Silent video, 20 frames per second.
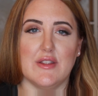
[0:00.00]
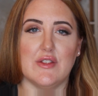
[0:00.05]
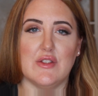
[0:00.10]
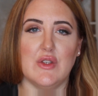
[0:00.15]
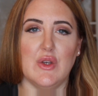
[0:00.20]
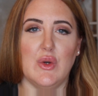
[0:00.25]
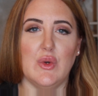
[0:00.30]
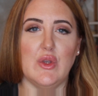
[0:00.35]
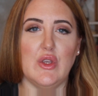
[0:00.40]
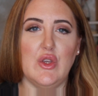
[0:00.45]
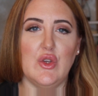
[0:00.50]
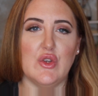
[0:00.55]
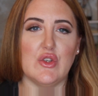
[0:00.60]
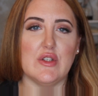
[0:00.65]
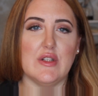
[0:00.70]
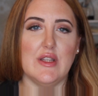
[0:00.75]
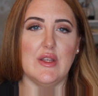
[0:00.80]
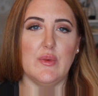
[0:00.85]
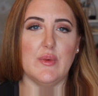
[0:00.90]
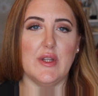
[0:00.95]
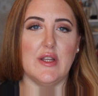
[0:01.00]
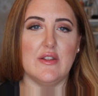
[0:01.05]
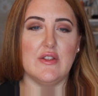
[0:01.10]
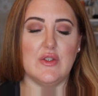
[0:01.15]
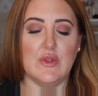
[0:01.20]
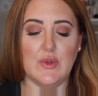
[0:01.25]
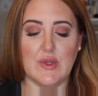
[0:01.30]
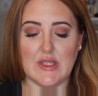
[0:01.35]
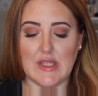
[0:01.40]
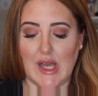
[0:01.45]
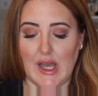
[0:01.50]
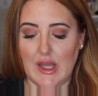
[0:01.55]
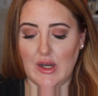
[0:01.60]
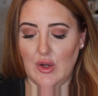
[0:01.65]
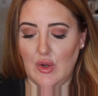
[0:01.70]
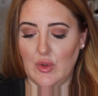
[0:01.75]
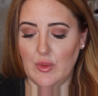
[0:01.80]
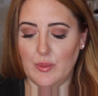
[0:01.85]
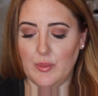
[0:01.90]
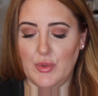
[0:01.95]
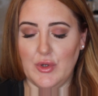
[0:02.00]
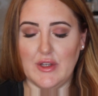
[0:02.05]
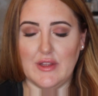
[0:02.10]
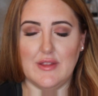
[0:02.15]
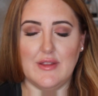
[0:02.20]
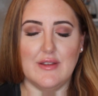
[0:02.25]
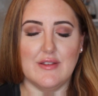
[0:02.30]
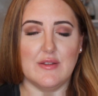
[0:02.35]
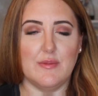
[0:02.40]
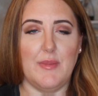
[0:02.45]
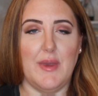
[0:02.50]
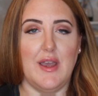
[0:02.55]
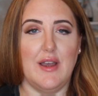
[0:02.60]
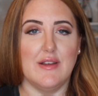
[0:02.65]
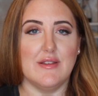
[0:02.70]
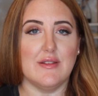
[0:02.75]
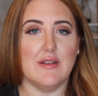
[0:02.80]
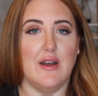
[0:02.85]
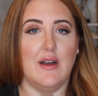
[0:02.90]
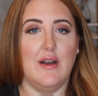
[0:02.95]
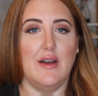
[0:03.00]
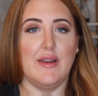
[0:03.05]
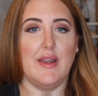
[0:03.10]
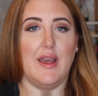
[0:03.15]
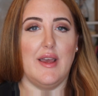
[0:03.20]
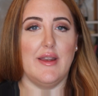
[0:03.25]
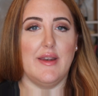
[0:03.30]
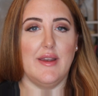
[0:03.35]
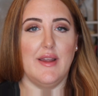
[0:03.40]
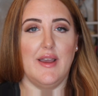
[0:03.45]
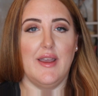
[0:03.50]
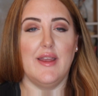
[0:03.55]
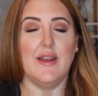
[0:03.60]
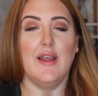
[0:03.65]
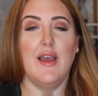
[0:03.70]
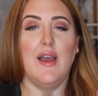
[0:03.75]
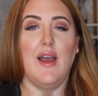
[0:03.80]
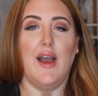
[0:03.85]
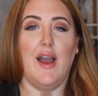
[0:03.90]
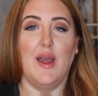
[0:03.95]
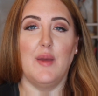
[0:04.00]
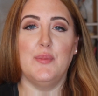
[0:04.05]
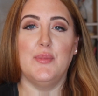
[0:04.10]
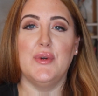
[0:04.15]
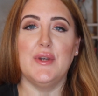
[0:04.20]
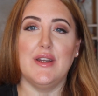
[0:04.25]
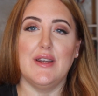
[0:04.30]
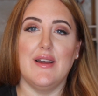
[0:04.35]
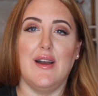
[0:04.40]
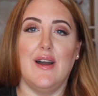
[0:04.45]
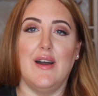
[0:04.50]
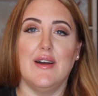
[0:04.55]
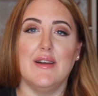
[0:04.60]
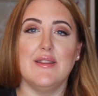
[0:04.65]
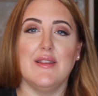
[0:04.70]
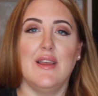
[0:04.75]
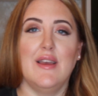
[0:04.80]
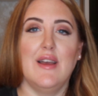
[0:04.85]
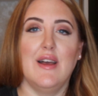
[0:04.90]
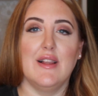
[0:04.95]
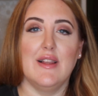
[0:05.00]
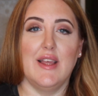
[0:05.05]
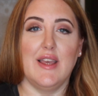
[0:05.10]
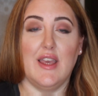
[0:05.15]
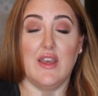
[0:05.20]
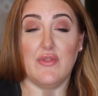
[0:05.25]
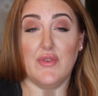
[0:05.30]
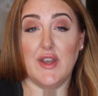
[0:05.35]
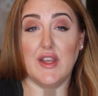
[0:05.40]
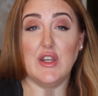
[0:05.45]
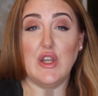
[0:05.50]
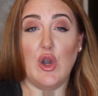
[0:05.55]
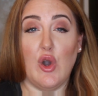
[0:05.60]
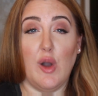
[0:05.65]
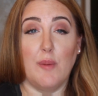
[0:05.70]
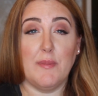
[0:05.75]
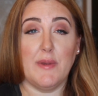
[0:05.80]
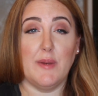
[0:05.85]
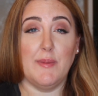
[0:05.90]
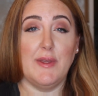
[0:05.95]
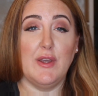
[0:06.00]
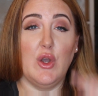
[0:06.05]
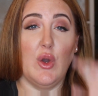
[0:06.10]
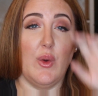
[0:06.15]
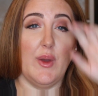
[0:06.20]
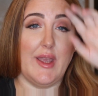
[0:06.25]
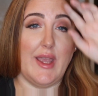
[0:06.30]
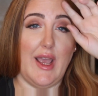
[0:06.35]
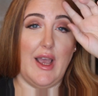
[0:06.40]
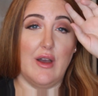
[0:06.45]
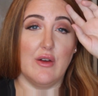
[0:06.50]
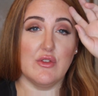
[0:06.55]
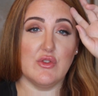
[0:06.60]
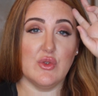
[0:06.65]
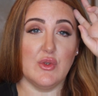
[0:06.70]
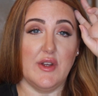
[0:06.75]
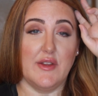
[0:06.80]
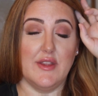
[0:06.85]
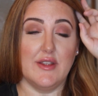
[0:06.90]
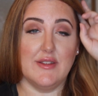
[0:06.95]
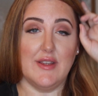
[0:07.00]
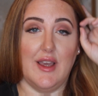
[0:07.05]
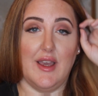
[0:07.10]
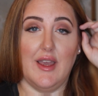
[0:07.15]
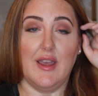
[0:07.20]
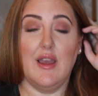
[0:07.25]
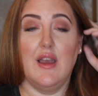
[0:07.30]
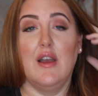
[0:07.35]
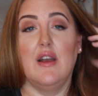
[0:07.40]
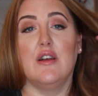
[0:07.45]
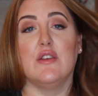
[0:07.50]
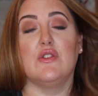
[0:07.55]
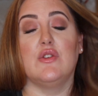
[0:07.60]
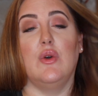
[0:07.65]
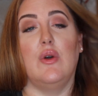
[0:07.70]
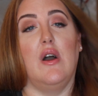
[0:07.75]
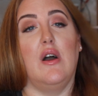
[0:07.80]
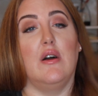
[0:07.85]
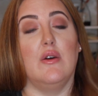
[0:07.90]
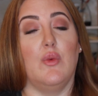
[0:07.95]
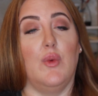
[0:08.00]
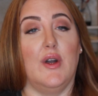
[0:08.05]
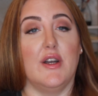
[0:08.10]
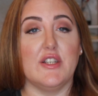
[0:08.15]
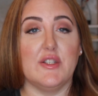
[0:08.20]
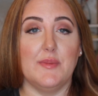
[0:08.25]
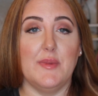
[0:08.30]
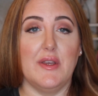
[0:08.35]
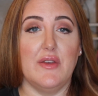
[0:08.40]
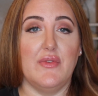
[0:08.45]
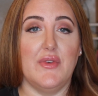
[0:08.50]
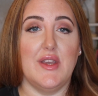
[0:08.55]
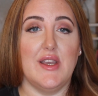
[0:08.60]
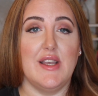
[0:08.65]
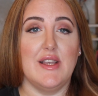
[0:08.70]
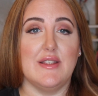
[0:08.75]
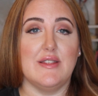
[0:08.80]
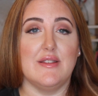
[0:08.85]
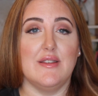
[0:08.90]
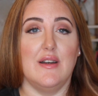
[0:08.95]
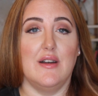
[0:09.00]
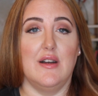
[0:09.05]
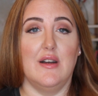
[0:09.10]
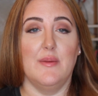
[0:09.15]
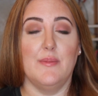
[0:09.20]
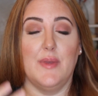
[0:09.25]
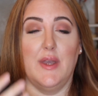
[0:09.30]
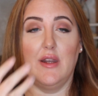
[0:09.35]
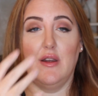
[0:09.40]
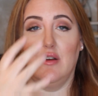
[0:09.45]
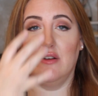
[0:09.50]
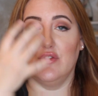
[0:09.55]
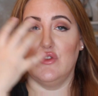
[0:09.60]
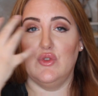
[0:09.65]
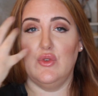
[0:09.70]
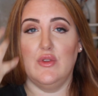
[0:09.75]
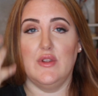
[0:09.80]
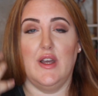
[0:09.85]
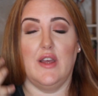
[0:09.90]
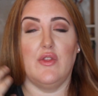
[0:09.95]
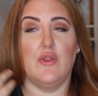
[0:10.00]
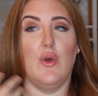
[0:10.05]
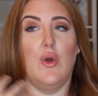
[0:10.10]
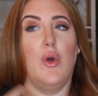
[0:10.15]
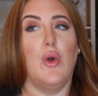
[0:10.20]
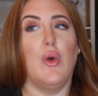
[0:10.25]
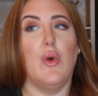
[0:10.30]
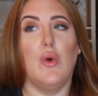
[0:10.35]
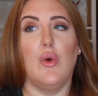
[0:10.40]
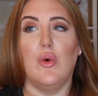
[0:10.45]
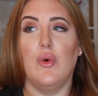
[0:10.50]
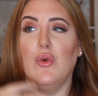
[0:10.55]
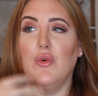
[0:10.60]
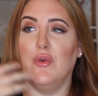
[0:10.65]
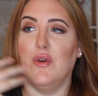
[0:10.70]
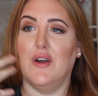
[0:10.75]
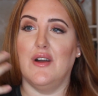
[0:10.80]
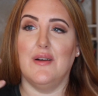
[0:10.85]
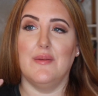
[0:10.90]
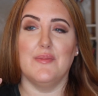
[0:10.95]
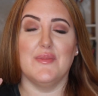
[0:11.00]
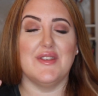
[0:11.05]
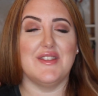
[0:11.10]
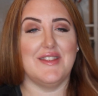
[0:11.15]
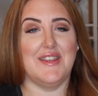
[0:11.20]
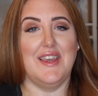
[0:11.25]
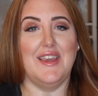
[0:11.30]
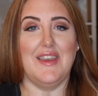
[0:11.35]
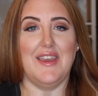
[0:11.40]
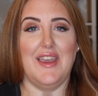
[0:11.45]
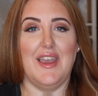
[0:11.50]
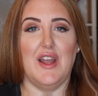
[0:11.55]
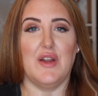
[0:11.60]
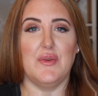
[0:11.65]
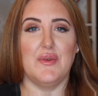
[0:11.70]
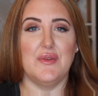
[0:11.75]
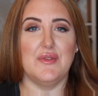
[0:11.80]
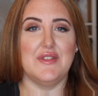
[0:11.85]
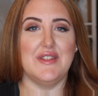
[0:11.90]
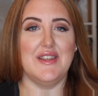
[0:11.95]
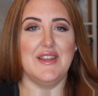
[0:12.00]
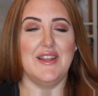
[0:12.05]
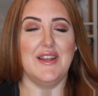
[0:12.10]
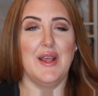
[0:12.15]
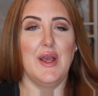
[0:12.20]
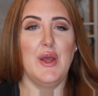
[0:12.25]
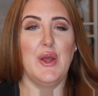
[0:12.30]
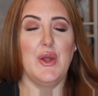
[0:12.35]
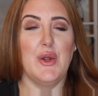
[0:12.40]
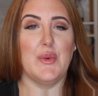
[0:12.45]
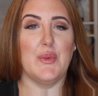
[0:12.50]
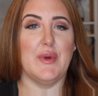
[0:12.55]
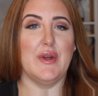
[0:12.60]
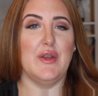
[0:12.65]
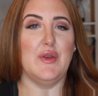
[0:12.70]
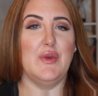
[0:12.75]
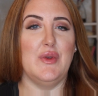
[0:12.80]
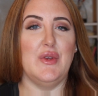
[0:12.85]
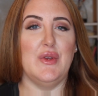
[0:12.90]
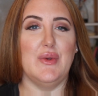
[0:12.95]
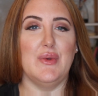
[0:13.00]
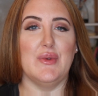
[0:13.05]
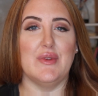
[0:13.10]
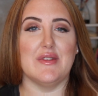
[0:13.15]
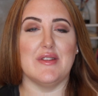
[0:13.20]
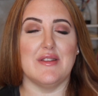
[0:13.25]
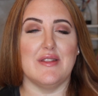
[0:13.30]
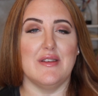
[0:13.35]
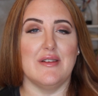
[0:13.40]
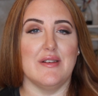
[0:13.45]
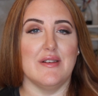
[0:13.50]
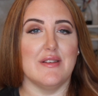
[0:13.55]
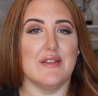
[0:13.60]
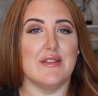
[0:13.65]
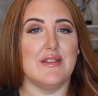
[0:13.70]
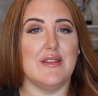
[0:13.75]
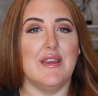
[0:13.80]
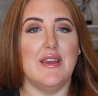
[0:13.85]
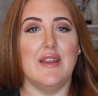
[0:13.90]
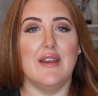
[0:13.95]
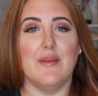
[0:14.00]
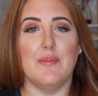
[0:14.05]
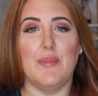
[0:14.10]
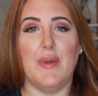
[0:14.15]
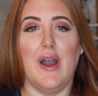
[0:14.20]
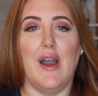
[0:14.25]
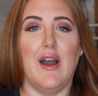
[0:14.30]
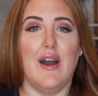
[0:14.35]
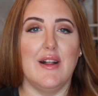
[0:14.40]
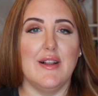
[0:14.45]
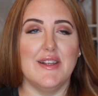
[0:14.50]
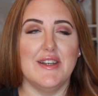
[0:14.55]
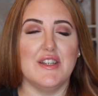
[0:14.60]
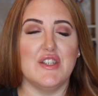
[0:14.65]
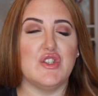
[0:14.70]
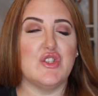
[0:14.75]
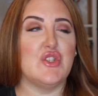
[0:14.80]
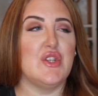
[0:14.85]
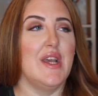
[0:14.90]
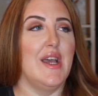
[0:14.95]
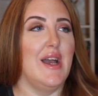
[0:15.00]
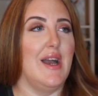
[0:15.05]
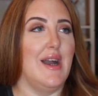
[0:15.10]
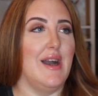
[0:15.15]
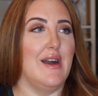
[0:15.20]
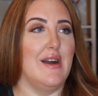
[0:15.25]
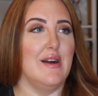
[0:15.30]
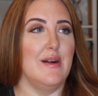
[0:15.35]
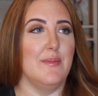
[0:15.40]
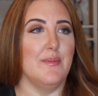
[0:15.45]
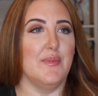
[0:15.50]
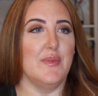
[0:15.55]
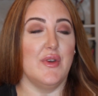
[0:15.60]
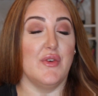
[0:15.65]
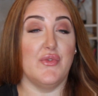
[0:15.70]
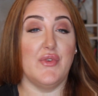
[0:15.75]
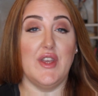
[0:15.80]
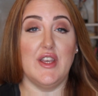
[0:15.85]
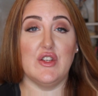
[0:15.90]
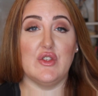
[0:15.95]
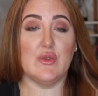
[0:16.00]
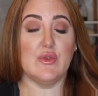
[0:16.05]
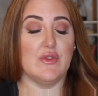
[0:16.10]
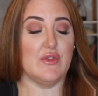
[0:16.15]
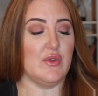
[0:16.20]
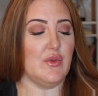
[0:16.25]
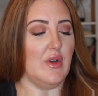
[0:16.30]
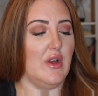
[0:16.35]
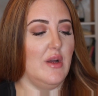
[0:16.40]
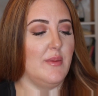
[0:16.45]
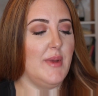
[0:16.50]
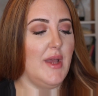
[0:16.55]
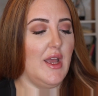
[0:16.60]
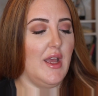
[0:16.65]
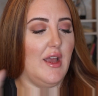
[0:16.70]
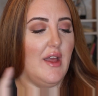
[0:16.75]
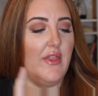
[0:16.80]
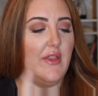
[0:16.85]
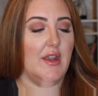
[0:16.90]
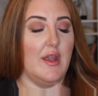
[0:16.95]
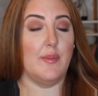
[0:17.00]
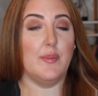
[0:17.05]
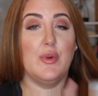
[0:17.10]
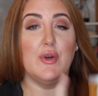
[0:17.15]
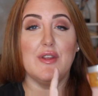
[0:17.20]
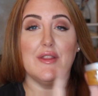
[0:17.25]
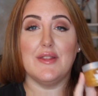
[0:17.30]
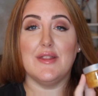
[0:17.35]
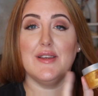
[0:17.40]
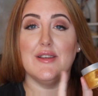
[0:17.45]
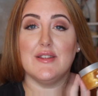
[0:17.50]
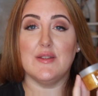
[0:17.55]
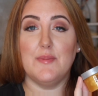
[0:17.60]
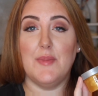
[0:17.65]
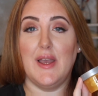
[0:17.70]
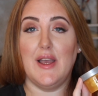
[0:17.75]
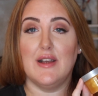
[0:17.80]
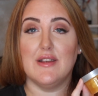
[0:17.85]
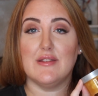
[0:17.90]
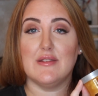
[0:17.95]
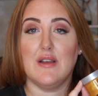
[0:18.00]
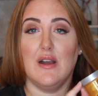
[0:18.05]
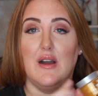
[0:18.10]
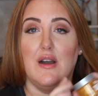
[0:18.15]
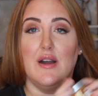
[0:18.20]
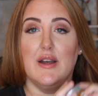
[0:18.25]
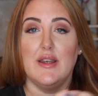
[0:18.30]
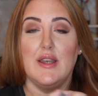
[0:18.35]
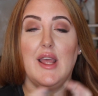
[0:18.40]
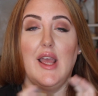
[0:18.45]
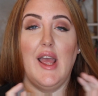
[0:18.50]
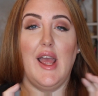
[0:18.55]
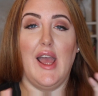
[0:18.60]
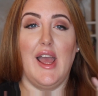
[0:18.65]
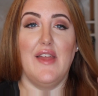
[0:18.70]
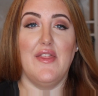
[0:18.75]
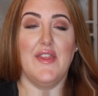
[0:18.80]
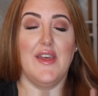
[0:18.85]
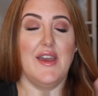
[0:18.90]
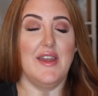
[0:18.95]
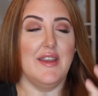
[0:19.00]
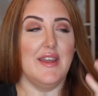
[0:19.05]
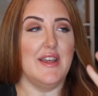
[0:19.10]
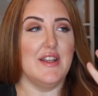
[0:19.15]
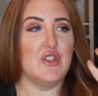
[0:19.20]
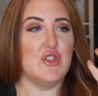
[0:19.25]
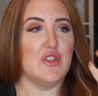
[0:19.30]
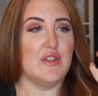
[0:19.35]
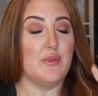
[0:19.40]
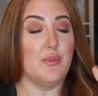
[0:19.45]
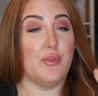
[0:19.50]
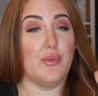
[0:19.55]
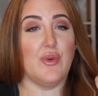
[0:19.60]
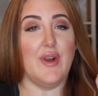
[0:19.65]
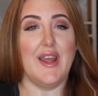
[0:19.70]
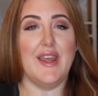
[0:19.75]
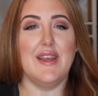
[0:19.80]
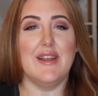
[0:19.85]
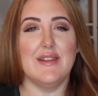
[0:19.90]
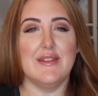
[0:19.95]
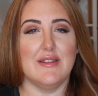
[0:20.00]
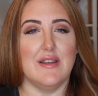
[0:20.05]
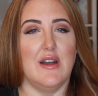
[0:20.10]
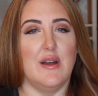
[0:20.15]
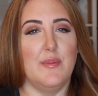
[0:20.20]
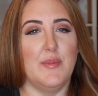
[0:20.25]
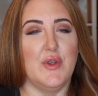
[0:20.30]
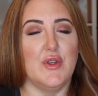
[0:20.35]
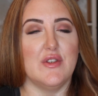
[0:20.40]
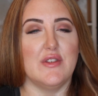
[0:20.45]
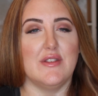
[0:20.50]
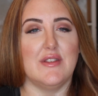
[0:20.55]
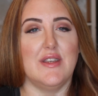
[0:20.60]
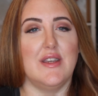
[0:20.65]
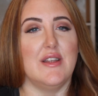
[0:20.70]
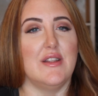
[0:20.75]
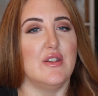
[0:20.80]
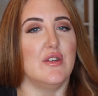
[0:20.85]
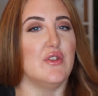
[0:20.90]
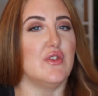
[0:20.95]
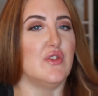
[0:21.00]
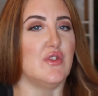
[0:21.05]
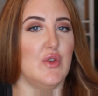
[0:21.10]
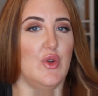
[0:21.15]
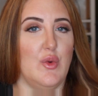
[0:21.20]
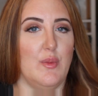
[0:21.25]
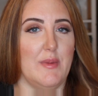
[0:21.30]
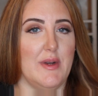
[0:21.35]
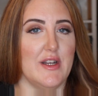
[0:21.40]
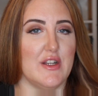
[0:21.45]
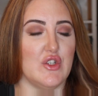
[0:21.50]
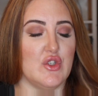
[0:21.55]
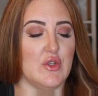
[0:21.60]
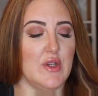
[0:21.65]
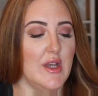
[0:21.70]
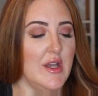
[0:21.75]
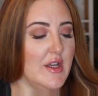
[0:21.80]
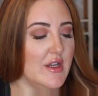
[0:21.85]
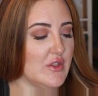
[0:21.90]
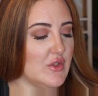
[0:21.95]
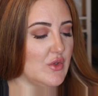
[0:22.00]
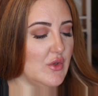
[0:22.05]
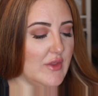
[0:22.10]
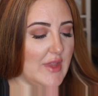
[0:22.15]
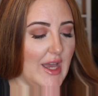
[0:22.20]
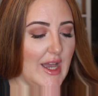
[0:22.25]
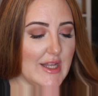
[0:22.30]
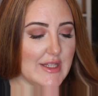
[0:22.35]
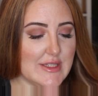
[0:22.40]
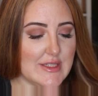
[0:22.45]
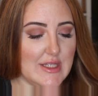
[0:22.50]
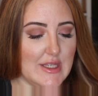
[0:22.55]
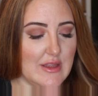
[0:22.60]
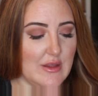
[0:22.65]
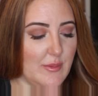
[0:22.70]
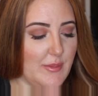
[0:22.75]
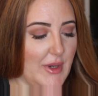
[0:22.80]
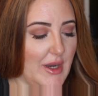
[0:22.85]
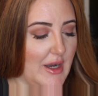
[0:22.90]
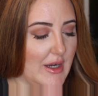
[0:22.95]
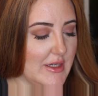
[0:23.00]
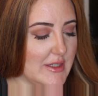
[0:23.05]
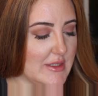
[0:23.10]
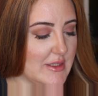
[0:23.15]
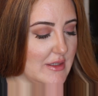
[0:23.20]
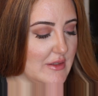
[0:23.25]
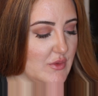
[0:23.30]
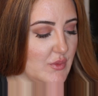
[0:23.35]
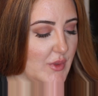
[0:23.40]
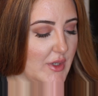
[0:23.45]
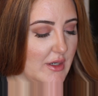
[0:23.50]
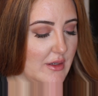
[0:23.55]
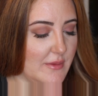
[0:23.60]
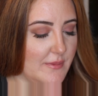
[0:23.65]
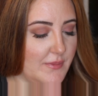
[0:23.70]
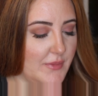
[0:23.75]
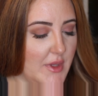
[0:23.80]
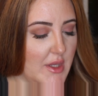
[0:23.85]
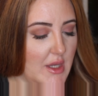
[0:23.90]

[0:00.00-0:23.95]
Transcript: So usually what I do is I don't put this mask on at night. I put it on like if I know I'm going to be going out during the day. So I'll wash my face and I'll do like the whole skincare routine where you use the skin polish, a facial scrub, and then I put this mask on, and then it just brightens up your skin so much. So that's in the box as well.